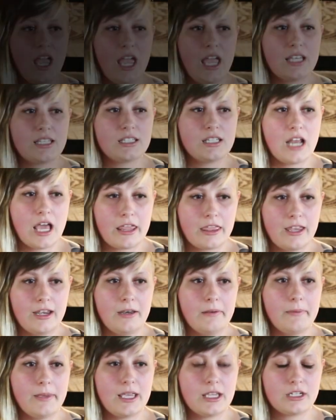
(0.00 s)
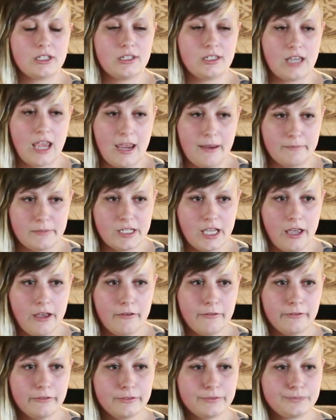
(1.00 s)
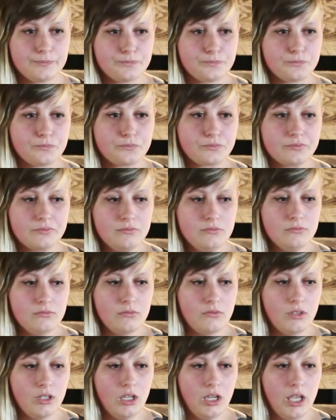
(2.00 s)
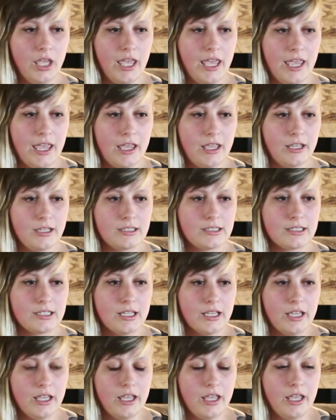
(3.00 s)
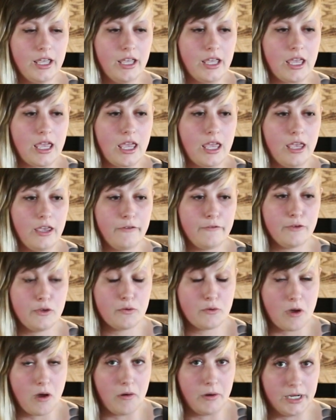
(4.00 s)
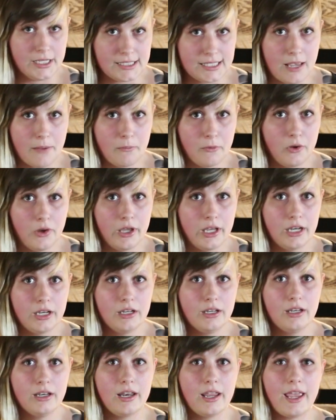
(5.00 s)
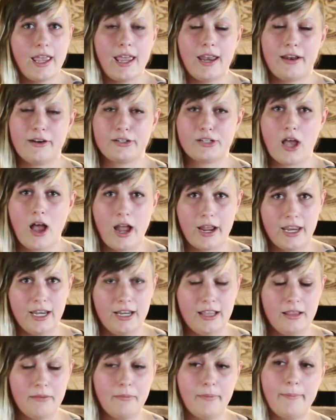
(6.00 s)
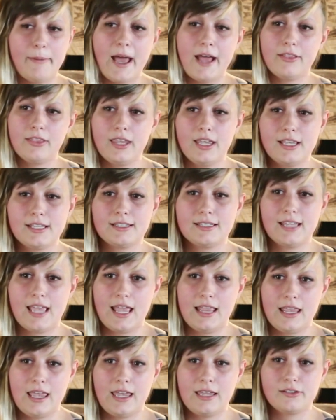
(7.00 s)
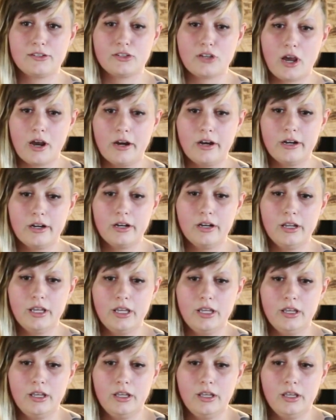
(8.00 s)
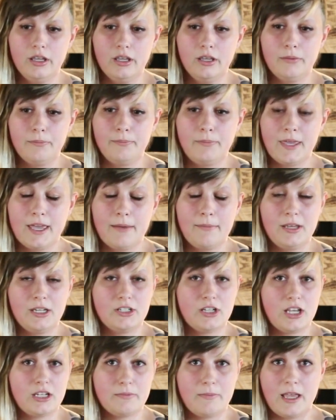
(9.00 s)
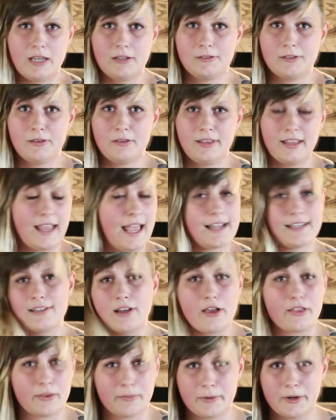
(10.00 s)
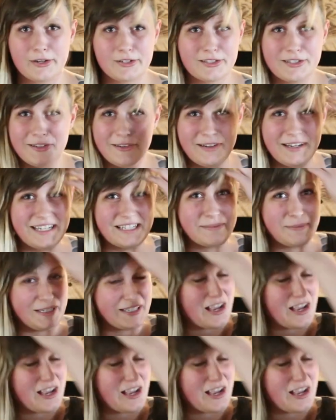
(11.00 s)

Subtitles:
It's nothing to be ashamed of, and if you go to someone and are talking to them about this and they start becoming judgmental, then that's not the person you need to be